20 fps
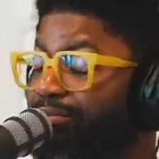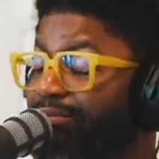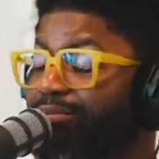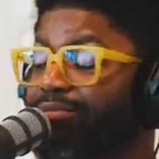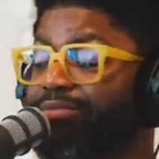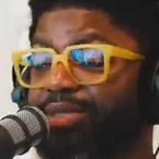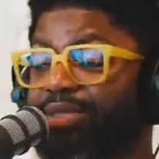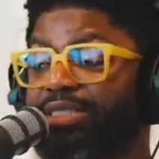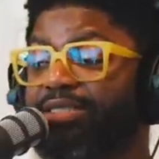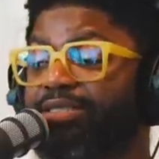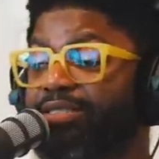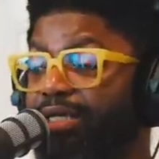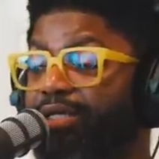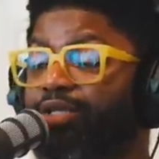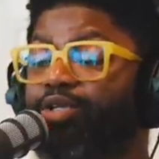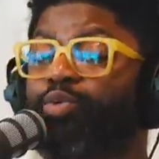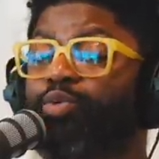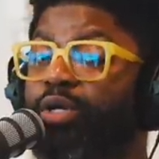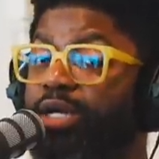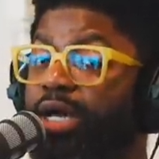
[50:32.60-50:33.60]
just telling
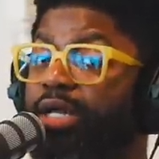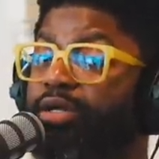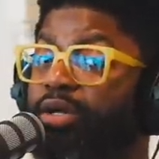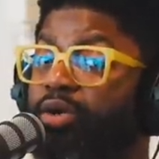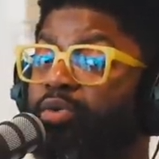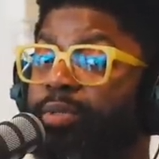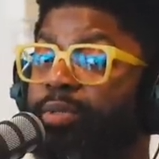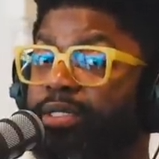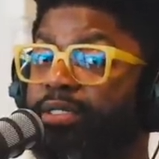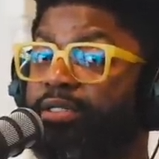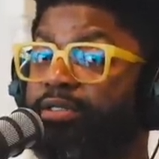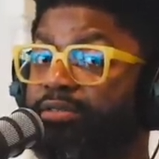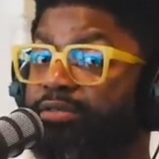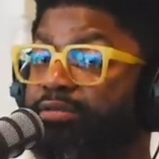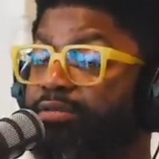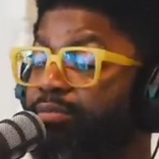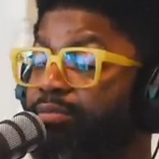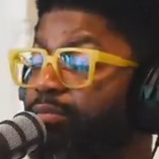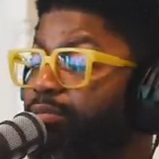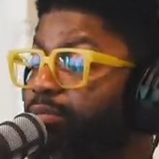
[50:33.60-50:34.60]
you what I know, man.
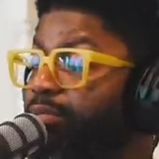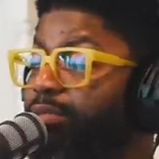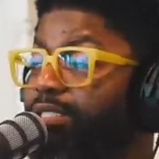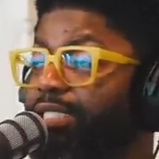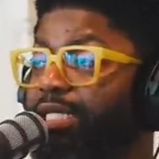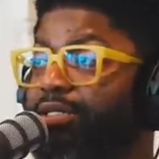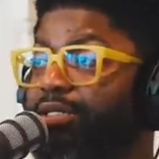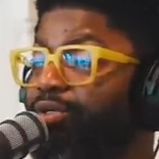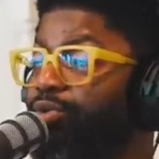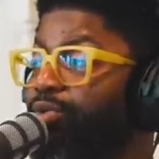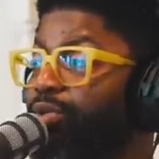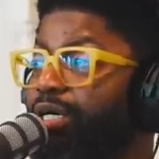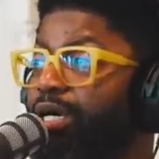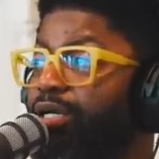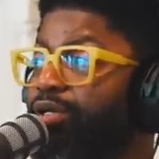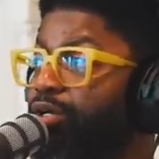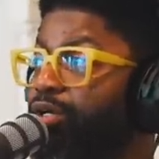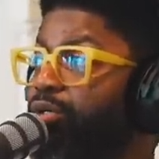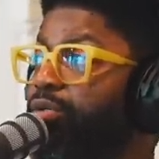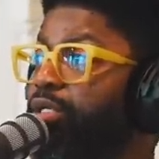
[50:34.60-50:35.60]
I'm telling you what I
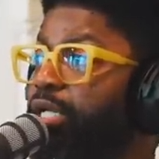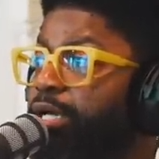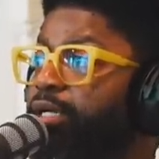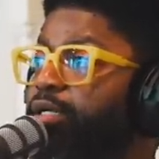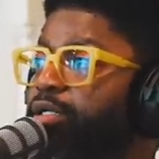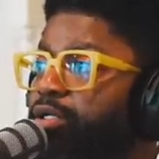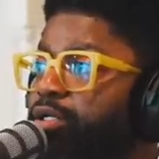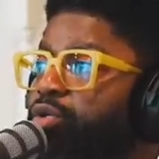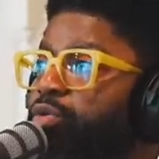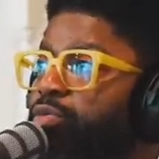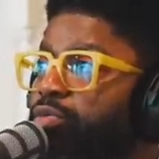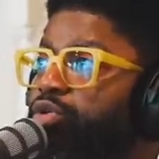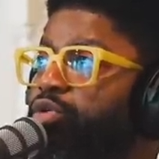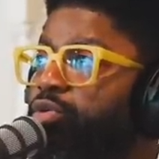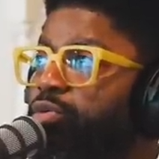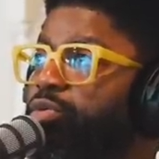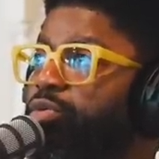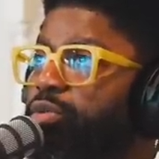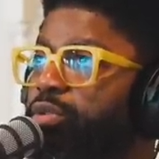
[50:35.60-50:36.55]
know. Like, you, you